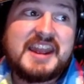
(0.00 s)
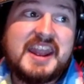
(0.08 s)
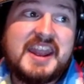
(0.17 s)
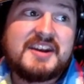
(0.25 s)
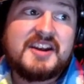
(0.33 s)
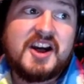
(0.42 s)

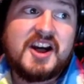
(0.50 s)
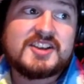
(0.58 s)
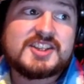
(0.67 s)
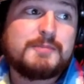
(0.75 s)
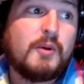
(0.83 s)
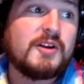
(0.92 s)
And uh,
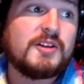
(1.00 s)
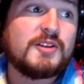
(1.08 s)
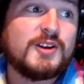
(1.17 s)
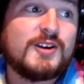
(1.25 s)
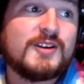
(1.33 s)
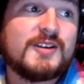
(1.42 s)
spoiler
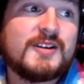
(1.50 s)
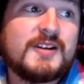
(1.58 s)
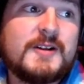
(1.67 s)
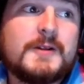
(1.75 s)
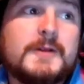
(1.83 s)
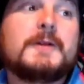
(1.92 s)
alert,
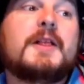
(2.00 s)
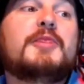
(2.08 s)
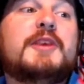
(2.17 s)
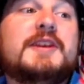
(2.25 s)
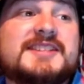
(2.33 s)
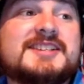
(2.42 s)

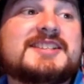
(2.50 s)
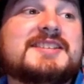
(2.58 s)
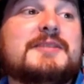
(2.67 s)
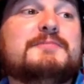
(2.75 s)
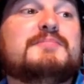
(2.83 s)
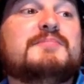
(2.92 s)
this is
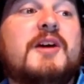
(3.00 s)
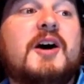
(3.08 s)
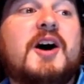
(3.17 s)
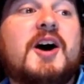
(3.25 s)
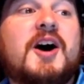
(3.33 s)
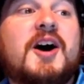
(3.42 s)
the
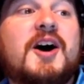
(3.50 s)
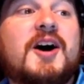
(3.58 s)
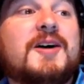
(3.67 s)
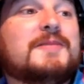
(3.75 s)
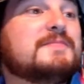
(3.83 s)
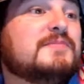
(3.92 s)

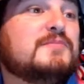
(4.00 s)
uh,